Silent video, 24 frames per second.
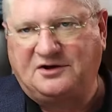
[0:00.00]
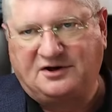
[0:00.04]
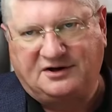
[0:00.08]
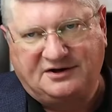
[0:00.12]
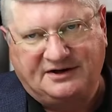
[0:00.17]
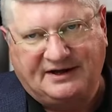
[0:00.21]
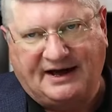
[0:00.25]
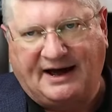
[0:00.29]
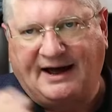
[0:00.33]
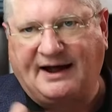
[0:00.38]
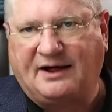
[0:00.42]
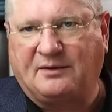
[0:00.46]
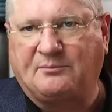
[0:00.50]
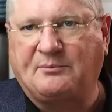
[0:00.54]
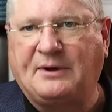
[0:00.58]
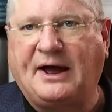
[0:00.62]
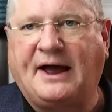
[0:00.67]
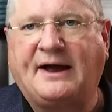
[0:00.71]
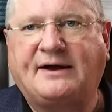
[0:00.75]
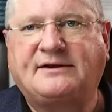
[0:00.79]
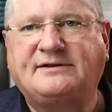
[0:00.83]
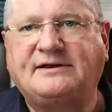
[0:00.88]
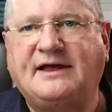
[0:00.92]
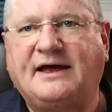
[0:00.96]
you can dial
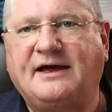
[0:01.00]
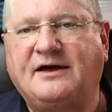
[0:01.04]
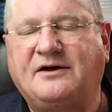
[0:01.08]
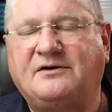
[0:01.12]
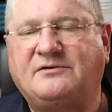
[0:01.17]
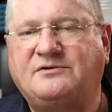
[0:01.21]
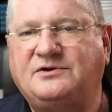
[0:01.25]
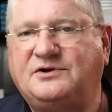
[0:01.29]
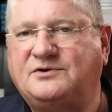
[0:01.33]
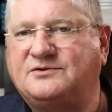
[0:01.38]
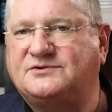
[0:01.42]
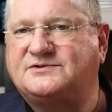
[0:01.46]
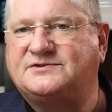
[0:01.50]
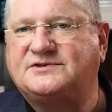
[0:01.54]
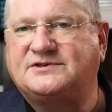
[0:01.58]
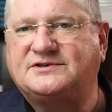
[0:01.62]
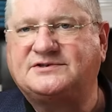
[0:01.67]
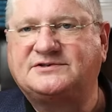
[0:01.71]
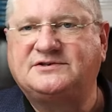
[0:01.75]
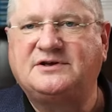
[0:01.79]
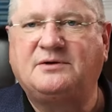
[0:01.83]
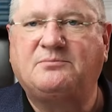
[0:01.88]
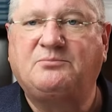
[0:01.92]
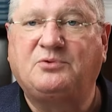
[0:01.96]
back down, use the
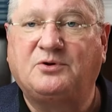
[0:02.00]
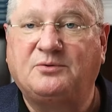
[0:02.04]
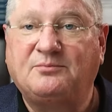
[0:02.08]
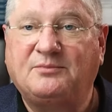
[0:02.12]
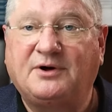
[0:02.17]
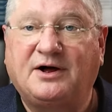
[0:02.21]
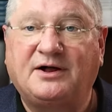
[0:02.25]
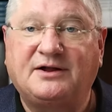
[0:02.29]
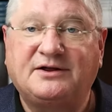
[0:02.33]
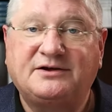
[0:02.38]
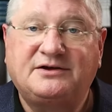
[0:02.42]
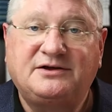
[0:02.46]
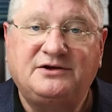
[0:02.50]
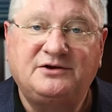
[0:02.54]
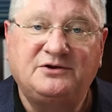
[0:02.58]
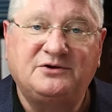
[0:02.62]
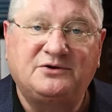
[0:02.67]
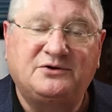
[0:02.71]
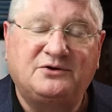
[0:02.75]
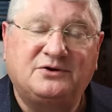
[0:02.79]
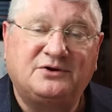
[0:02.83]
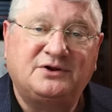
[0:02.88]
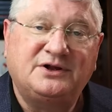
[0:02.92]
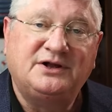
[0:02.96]
simple
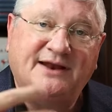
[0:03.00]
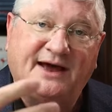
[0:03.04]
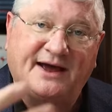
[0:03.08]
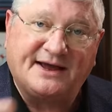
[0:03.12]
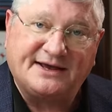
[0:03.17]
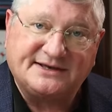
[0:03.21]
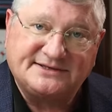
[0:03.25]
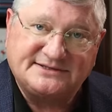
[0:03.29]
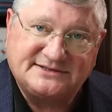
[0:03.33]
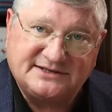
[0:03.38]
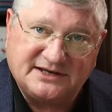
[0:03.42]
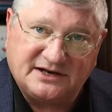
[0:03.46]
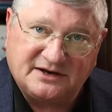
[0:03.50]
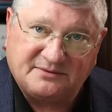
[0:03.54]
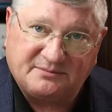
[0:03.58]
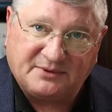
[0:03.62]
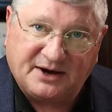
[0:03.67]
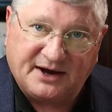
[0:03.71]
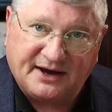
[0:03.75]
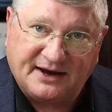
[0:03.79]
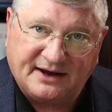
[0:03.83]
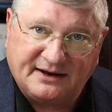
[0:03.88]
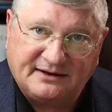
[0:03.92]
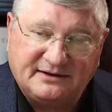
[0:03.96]
molecule
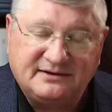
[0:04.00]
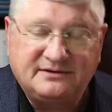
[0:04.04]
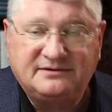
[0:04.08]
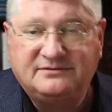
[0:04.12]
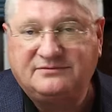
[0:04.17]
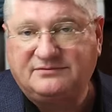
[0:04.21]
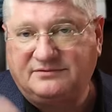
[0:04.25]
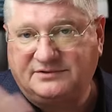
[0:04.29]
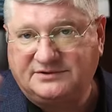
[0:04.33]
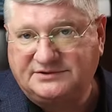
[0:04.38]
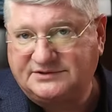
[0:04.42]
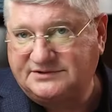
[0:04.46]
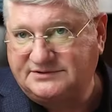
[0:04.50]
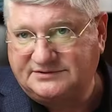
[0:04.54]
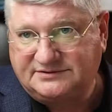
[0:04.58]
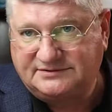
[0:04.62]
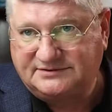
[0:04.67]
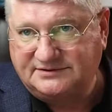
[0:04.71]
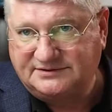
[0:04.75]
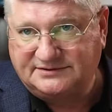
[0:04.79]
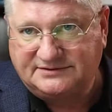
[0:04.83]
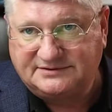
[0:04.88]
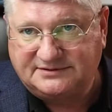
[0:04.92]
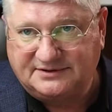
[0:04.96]
niacinamide which is
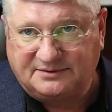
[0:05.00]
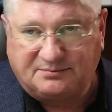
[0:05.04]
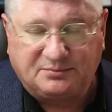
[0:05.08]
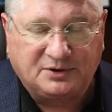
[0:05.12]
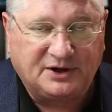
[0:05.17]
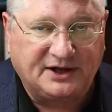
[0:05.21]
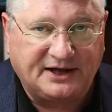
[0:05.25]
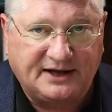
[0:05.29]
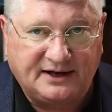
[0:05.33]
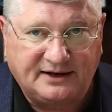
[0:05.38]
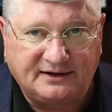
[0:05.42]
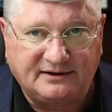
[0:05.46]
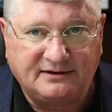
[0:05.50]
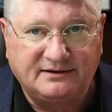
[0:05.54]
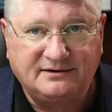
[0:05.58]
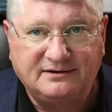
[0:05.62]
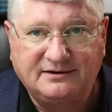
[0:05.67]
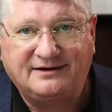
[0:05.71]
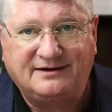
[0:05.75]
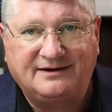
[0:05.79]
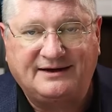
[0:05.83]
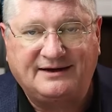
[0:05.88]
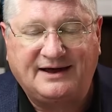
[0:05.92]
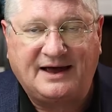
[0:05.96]
just the plain
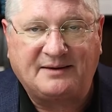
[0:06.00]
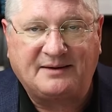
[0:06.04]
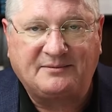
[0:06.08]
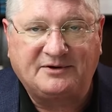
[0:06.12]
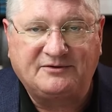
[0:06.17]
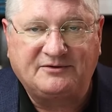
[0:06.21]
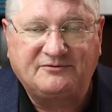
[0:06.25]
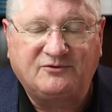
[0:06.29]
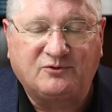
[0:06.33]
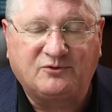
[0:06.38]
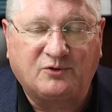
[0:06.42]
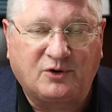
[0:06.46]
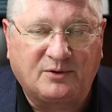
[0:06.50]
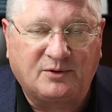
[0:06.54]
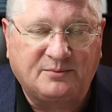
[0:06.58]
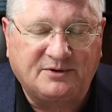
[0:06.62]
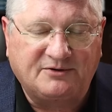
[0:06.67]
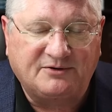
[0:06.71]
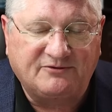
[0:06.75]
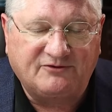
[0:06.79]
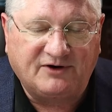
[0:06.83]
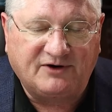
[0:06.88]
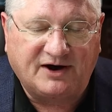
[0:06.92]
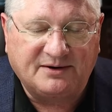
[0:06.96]
uh, amide form
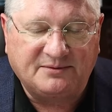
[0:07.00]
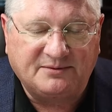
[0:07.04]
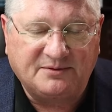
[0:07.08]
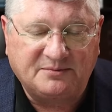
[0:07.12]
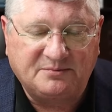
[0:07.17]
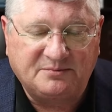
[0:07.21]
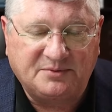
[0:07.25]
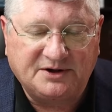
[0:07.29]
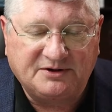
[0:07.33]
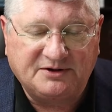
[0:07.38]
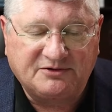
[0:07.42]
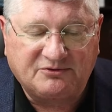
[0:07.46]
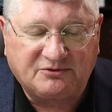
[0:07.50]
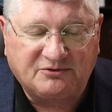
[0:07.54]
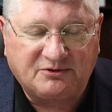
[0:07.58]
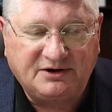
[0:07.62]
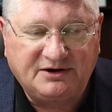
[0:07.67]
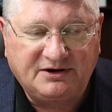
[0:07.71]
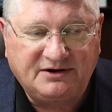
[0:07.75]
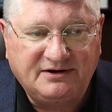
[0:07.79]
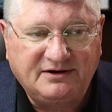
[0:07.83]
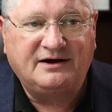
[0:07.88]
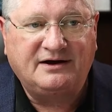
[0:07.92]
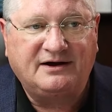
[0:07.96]
of vitamin
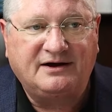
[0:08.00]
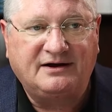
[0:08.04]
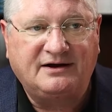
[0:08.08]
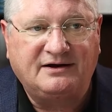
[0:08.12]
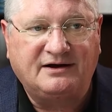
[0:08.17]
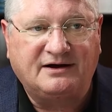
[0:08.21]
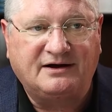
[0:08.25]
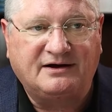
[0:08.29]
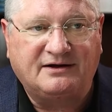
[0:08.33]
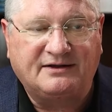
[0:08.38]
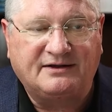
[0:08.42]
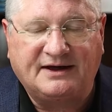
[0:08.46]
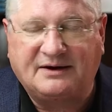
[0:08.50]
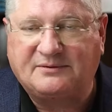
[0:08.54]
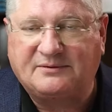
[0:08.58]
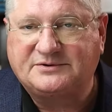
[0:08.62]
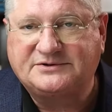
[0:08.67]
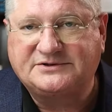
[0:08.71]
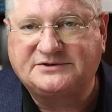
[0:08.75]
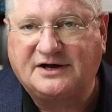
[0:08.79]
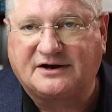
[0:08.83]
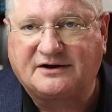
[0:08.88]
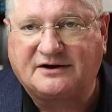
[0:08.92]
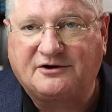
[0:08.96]
B3. And uh, that
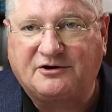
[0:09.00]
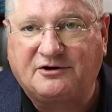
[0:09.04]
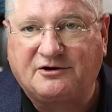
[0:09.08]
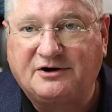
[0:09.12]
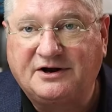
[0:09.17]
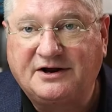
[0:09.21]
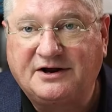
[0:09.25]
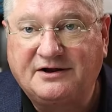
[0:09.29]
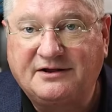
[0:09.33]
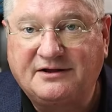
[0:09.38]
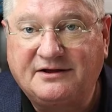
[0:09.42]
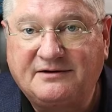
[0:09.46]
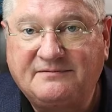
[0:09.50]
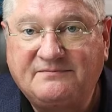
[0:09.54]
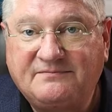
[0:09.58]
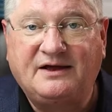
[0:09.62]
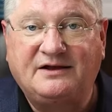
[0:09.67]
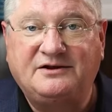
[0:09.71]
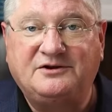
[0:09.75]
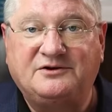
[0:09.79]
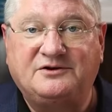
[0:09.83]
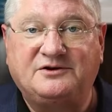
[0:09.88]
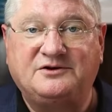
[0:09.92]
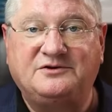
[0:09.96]
one's not going to hurt anything.
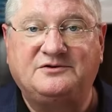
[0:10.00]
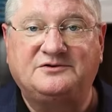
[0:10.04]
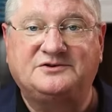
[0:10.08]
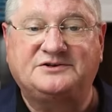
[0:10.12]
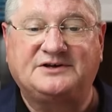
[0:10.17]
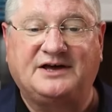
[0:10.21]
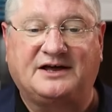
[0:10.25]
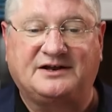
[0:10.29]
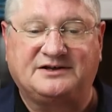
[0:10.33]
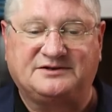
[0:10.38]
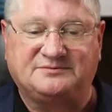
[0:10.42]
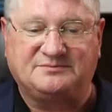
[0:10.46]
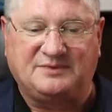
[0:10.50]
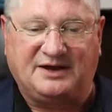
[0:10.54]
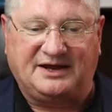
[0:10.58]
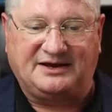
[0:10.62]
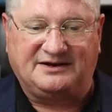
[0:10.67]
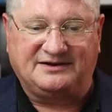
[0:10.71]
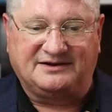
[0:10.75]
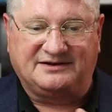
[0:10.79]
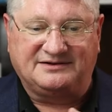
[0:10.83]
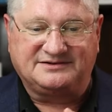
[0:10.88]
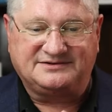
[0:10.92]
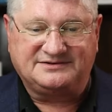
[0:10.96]
And you can use that as
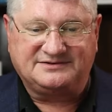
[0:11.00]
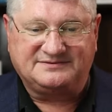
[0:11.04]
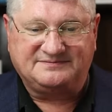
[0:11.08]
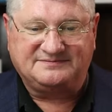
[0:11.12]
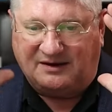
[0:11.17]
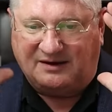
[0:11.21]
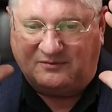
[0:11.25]
maintenance.